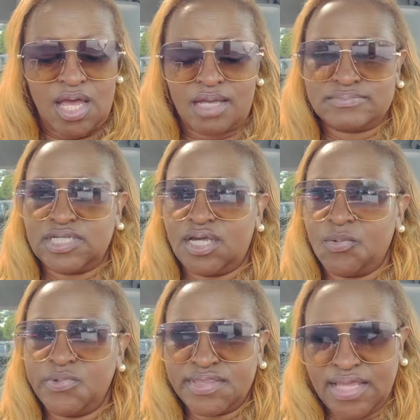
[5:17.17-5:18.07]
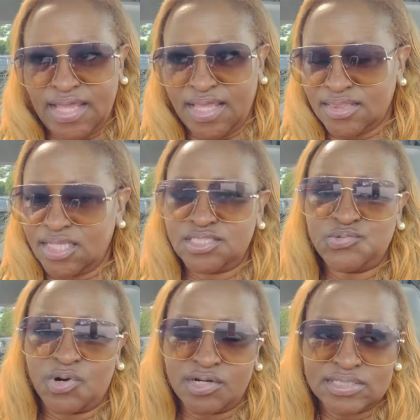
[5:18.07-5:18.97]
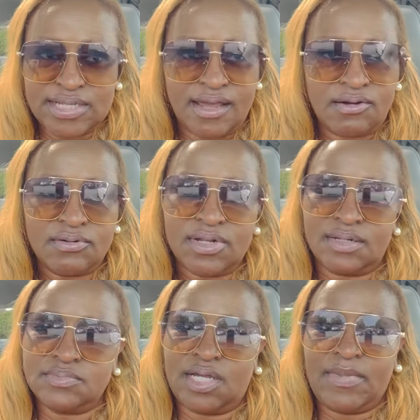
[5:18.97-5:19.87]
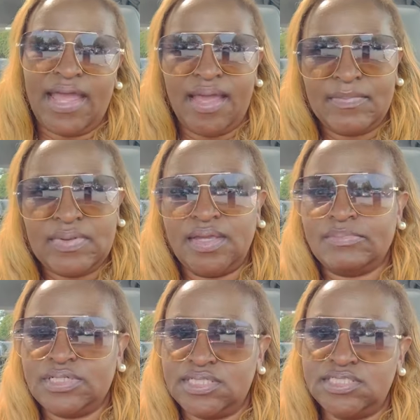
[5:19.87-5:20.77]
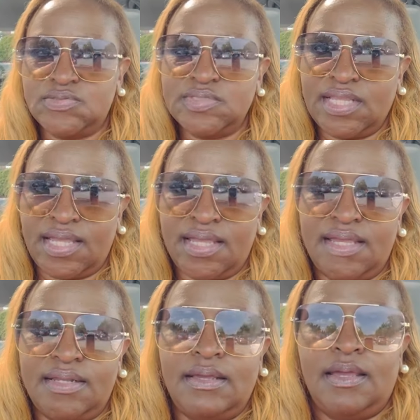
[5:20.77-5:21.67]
I'm done with that. Things worked out. I'm happy. I'm pleased with that.